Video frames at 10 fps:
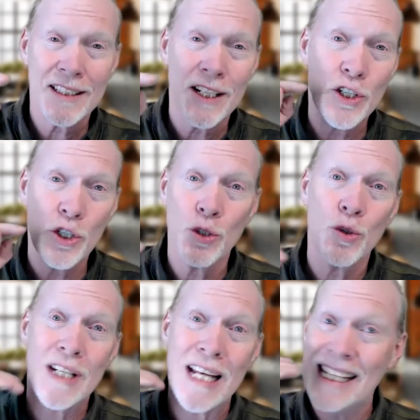to
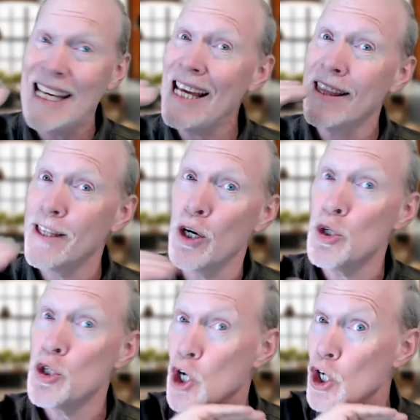do to get
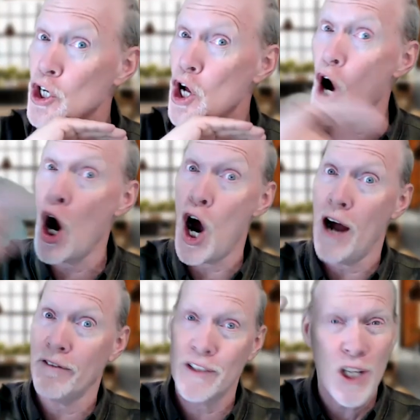those turned
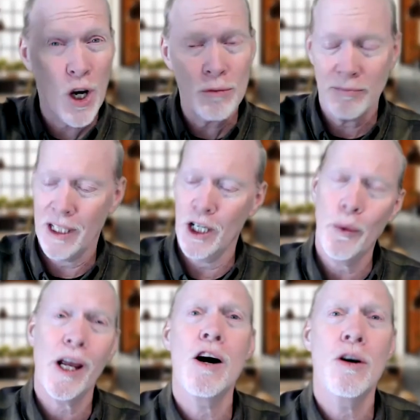off. So here
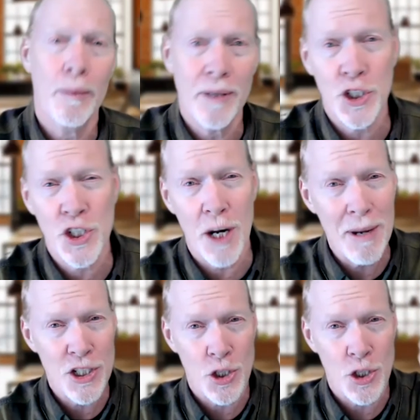we go. I'm going to share my